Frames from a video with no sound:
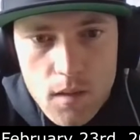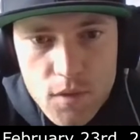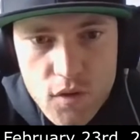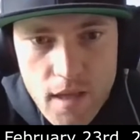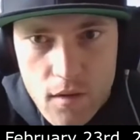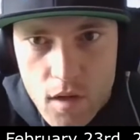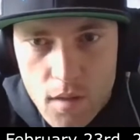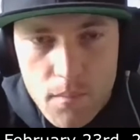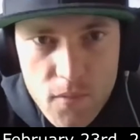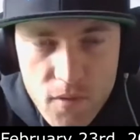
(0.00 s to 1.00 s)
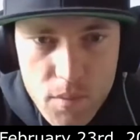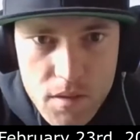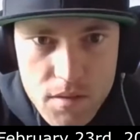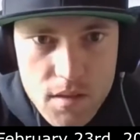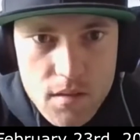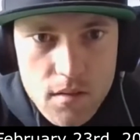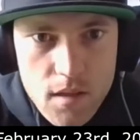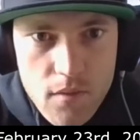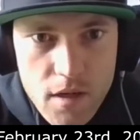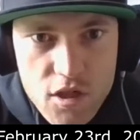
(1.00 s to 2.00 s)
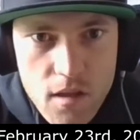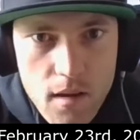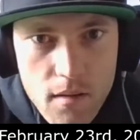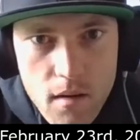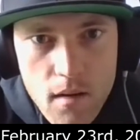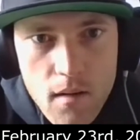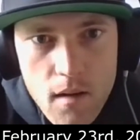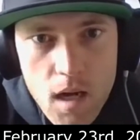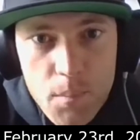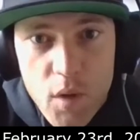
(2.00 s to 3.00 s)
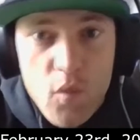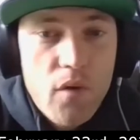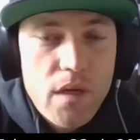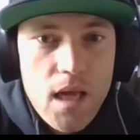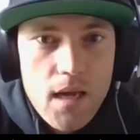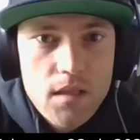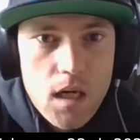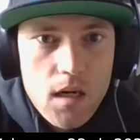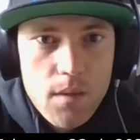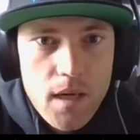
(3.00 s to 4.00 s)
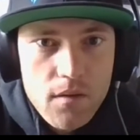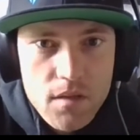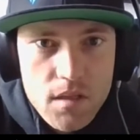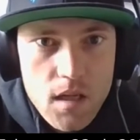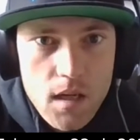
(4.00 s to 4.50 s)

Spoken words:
So that'll come from his direction there. But what we can talk about is,